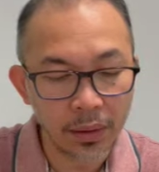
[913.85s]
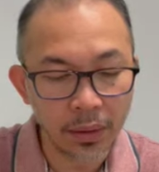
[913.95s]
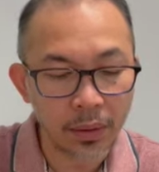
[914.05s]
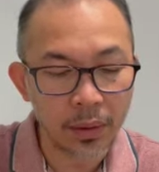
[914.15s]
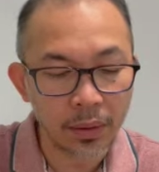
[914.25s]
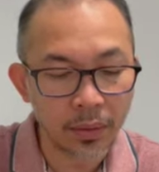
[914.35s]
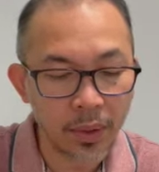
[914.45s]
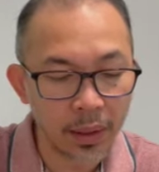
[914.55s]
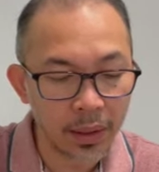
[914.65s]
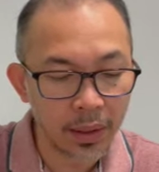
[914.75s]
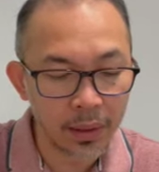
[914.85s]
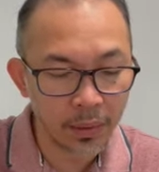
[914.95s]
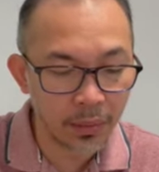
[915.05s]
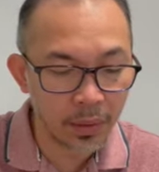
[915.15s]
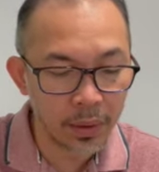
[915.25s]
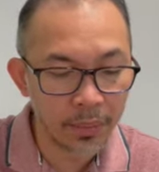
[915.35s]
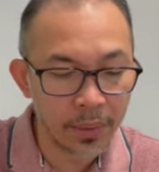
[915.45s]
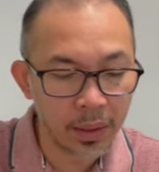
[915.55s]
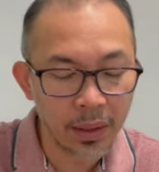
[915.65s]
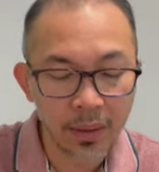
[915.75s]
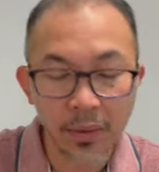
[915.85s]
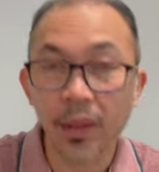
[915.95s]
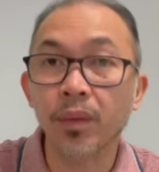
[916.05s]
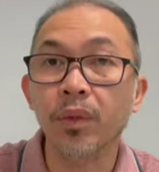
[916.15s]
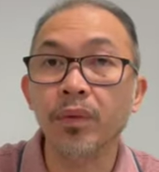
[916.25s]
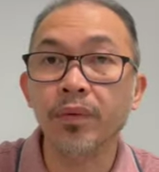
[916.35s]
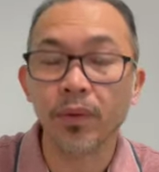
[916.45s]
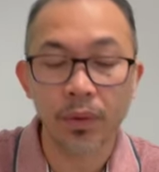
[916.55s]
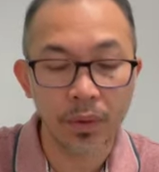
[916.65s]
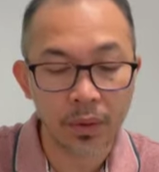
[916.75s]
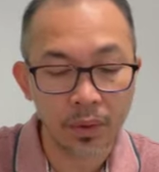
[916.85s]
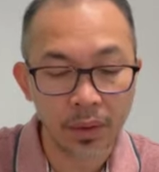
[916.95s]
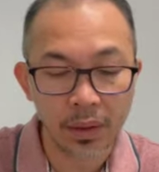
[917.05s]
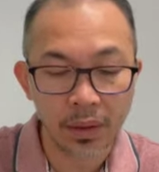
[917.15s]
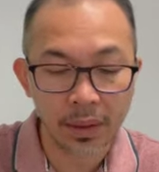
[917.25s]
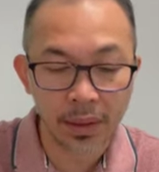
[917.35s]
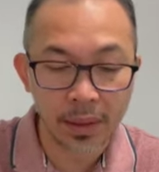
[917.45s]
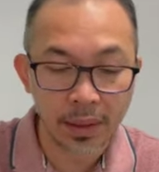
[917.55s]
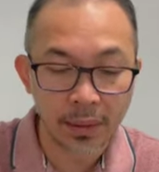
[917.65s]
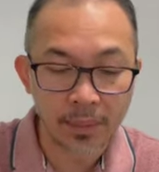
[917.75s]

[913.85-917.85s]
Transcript: So that's why it will fall on incident.